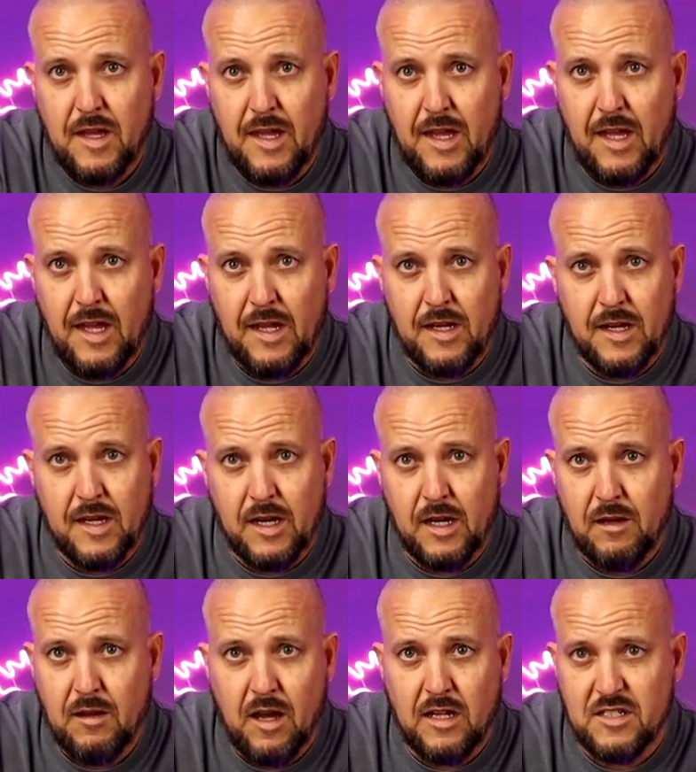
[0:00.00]
And
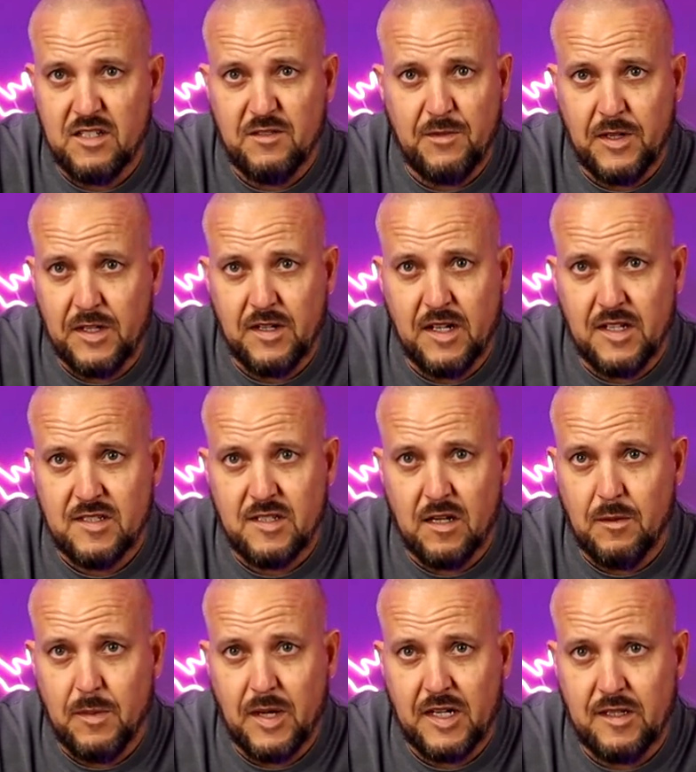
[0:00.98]
I just figured I'd
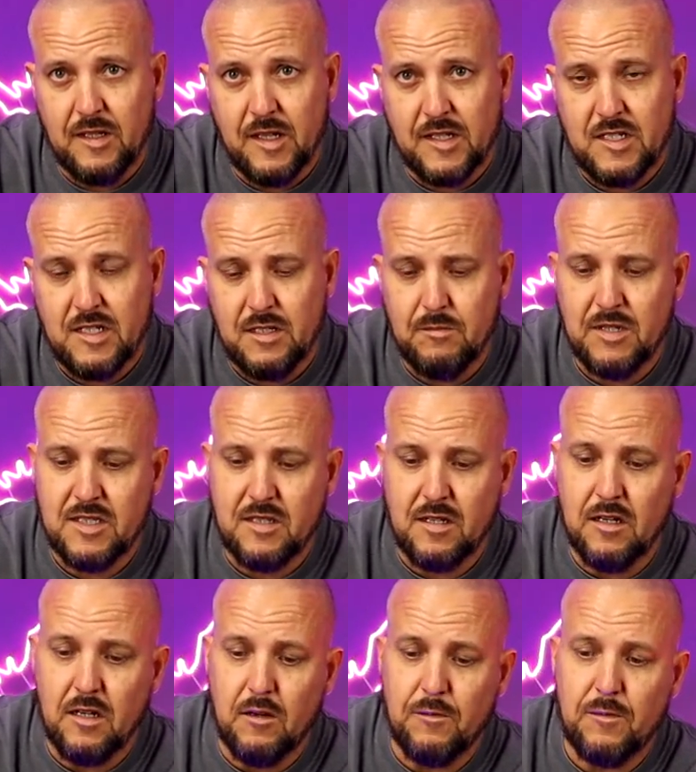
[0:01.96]
start my collection
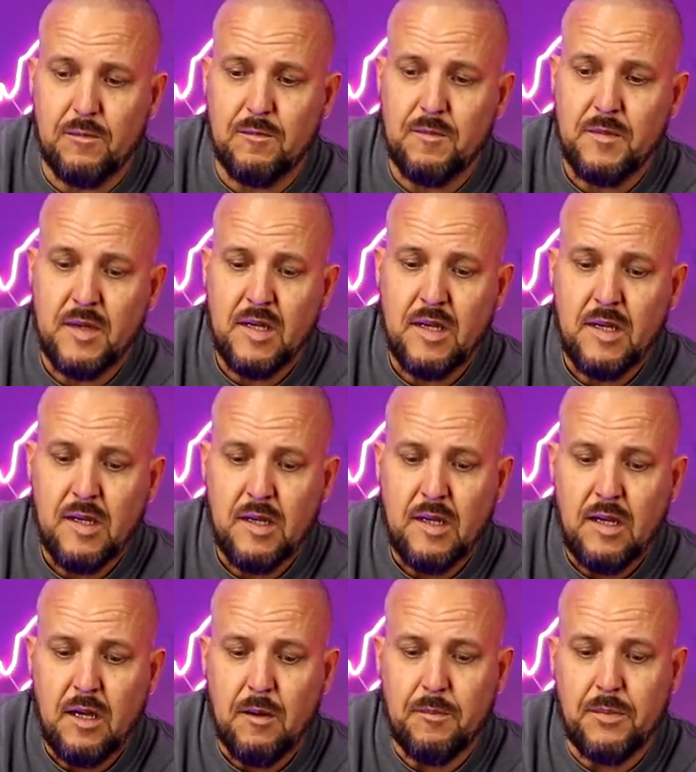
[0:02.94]
myself.
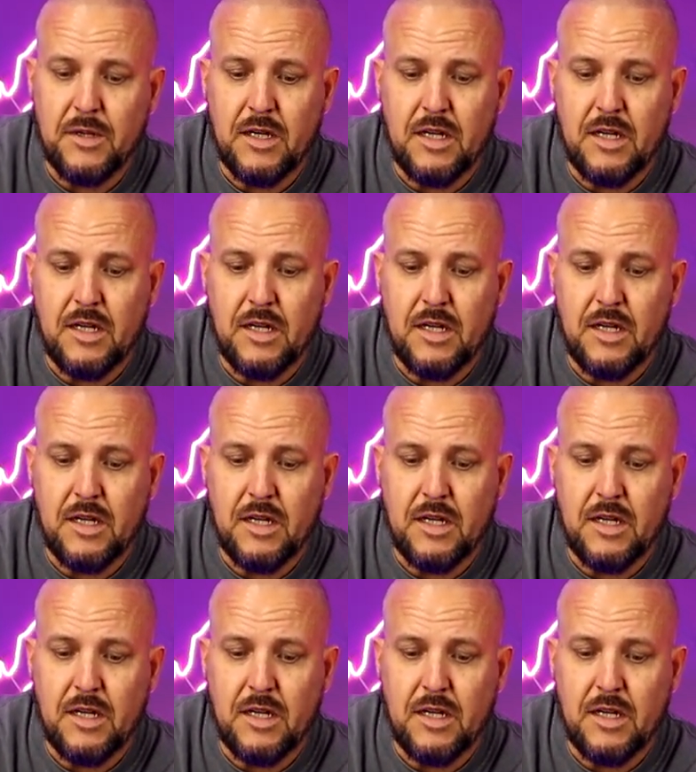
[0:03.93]
Put